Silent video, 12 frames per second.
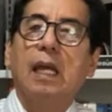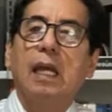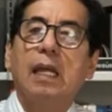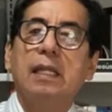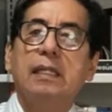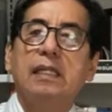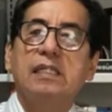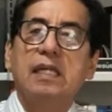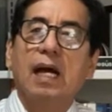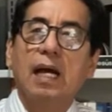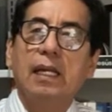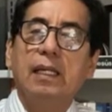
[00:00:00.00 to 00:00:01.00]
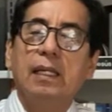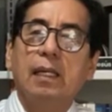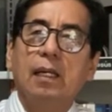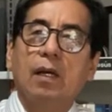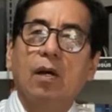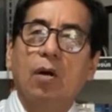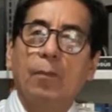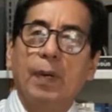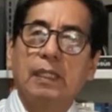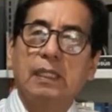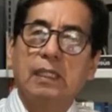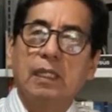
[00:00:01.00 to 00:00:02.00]
in this highly
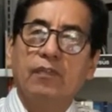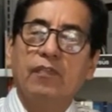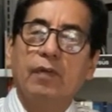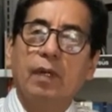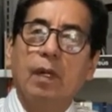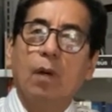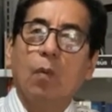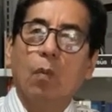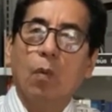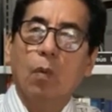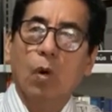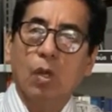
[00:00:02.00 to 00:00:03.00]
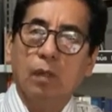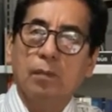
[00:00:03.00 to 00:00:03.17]
competitive world.